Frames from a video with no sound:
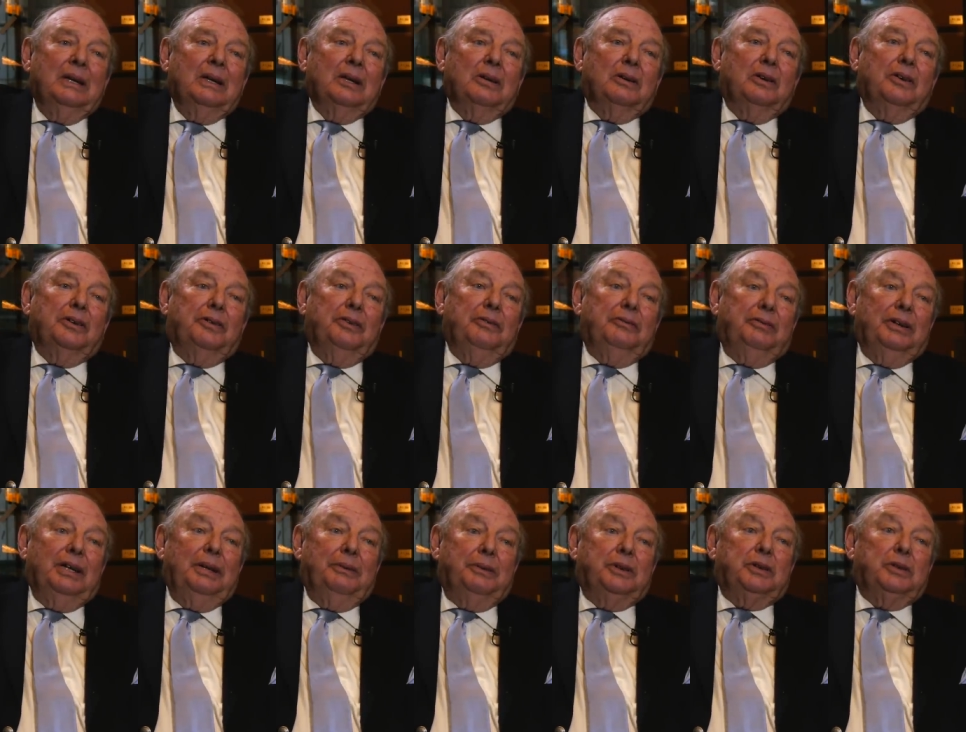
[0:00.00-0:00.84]
Right. Godfrey
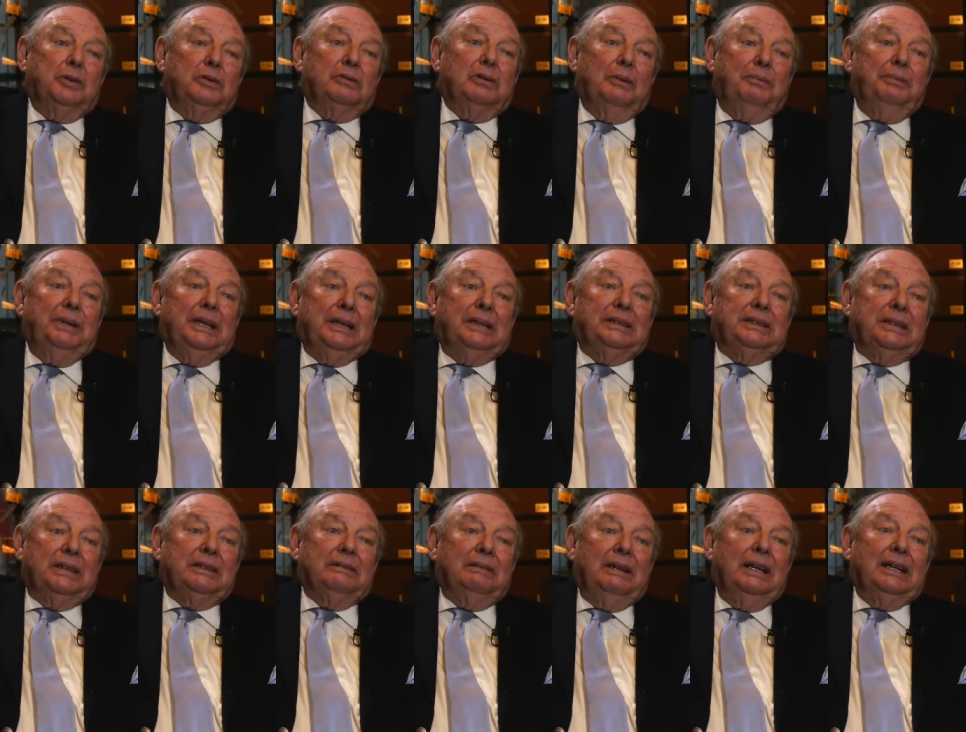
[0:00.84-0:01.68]
Phillips, who were a big
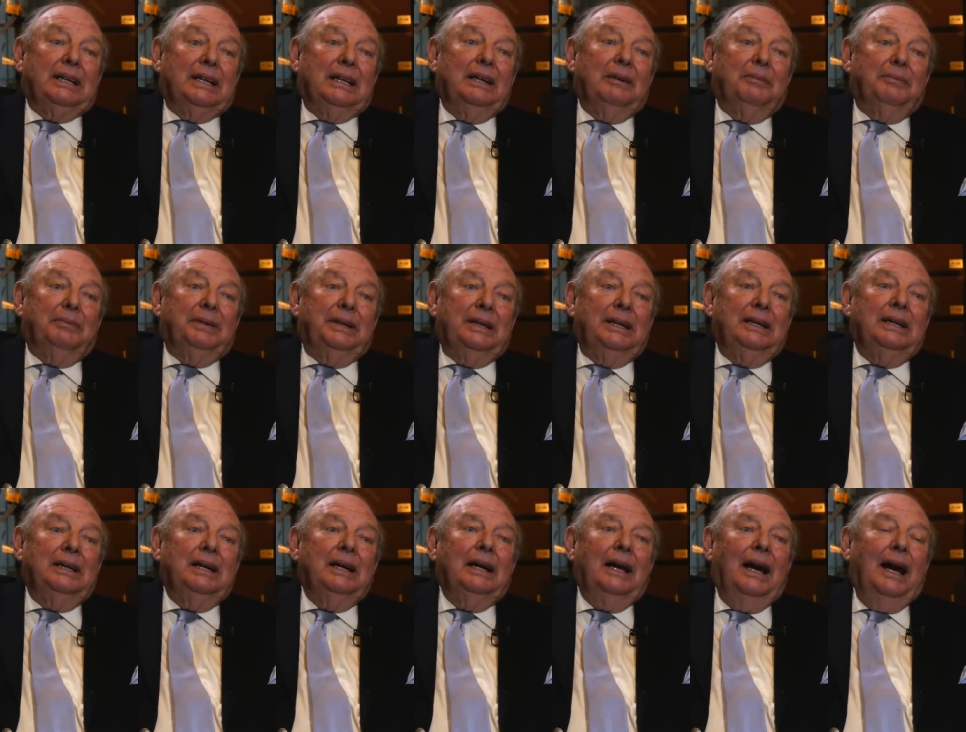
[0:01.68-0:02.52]
cigarette
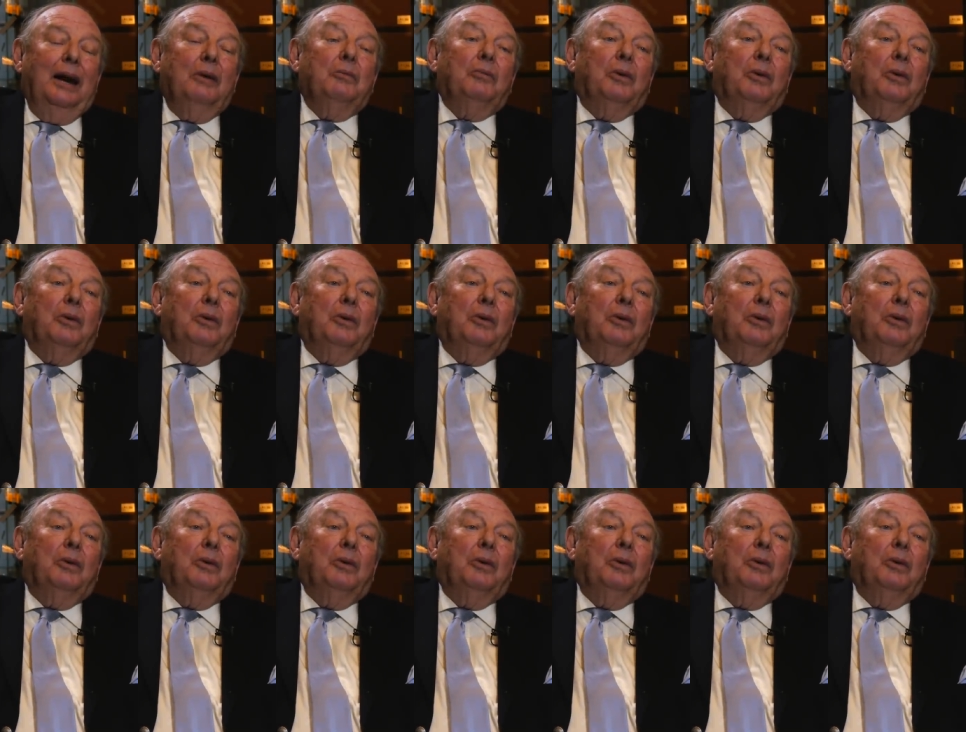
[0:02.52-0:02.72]
company right.